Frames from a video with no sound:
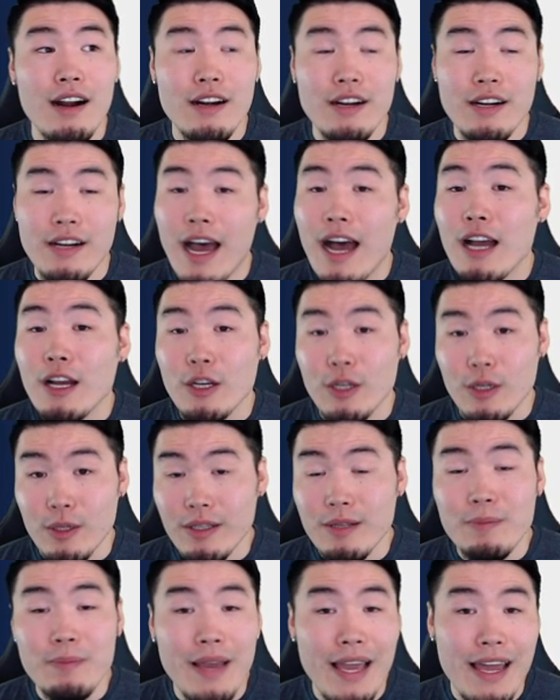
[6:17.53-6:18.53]
not
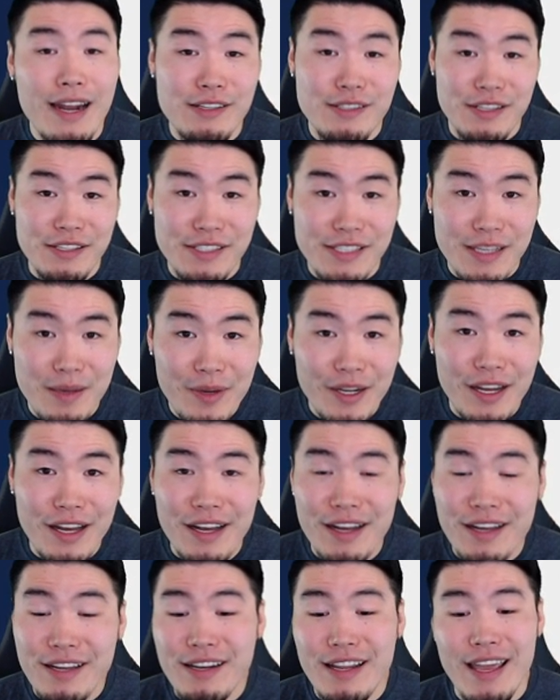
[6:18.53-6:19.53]
good banners to summon
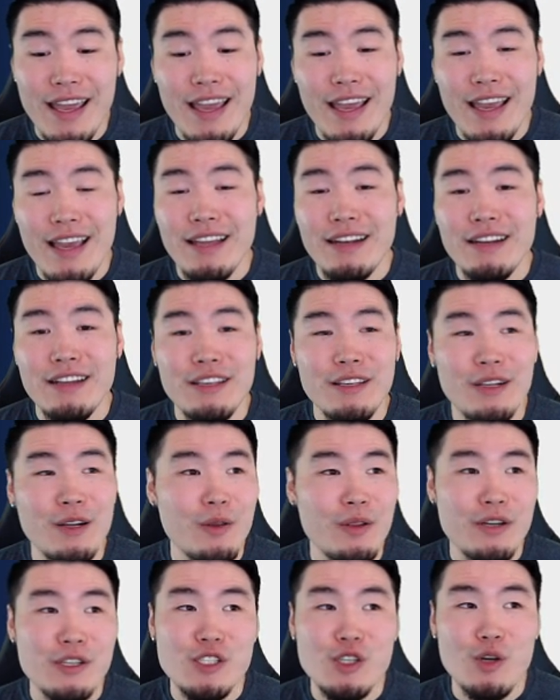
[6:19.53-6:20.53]
on. And, you know,
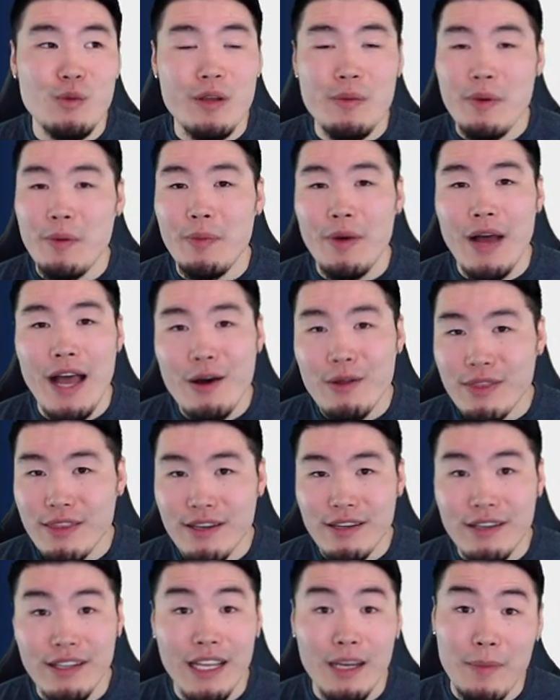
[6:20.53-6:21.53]
there's so many people out
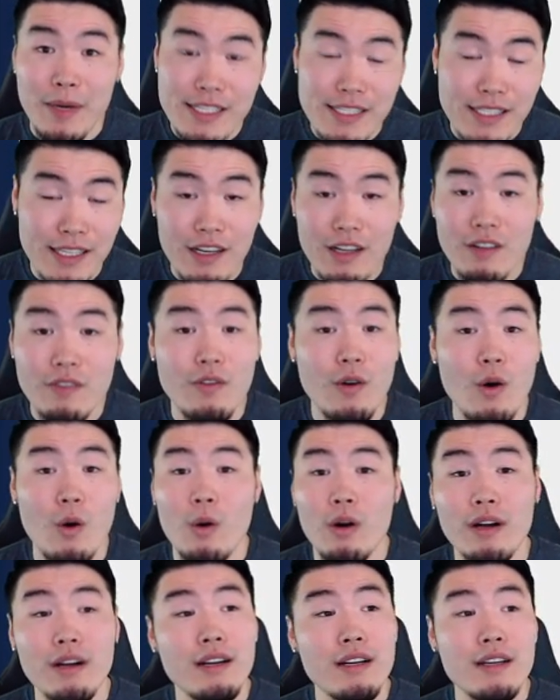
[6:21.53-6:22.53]
there like myself
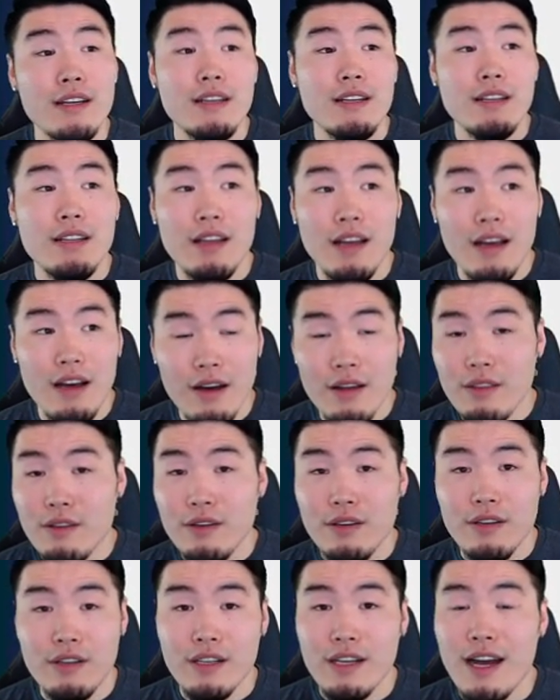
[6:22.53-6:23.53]
or
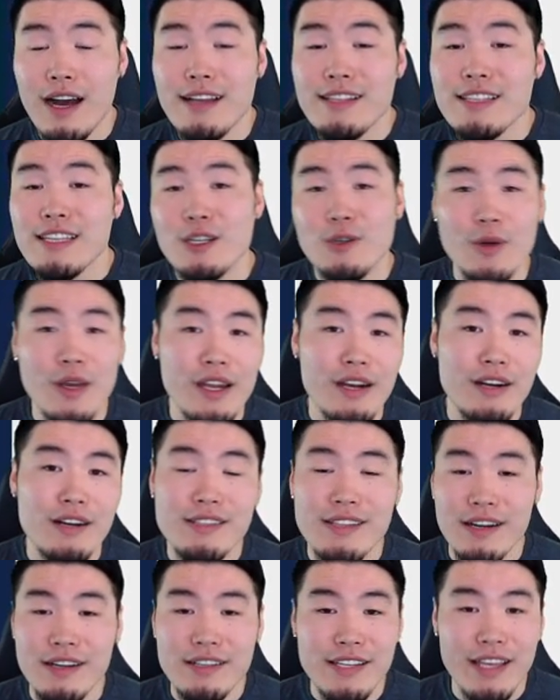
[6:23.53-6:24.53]
other content creators
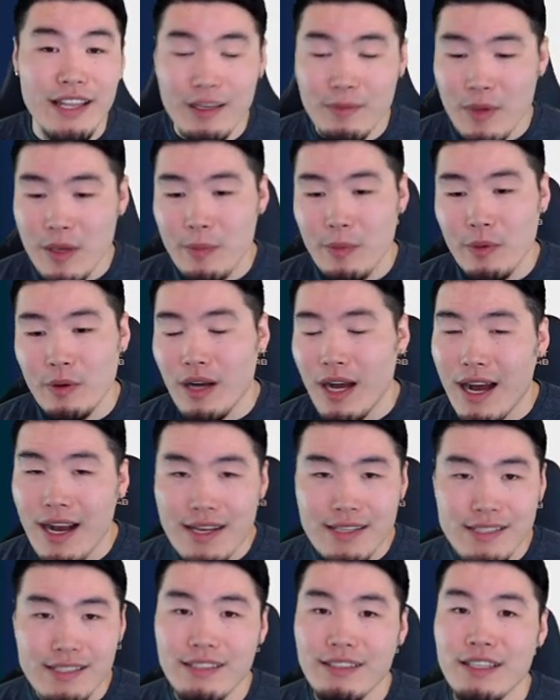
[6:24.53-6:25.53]
that are telling people
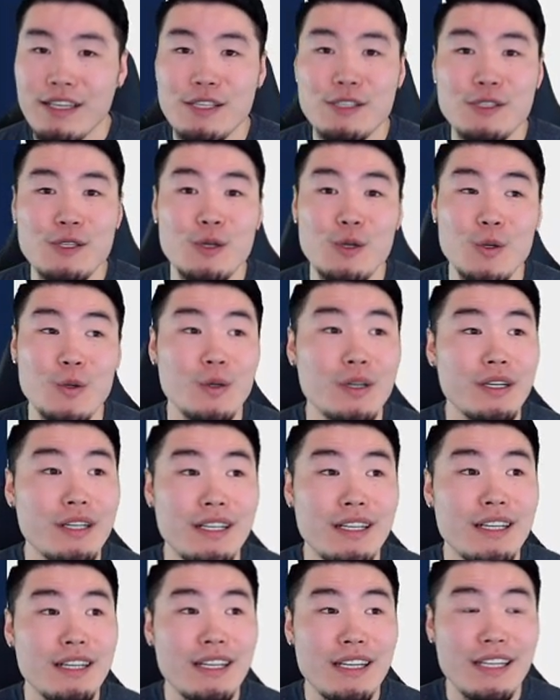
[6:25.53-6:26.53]
constantly to
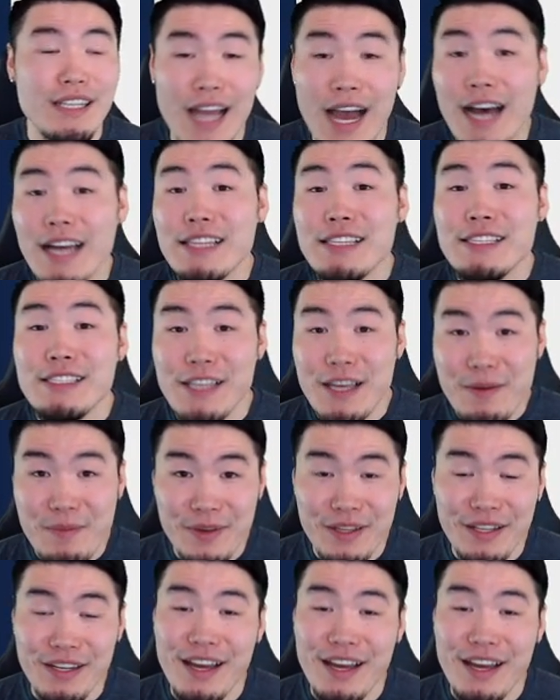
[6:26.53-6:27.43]
not summon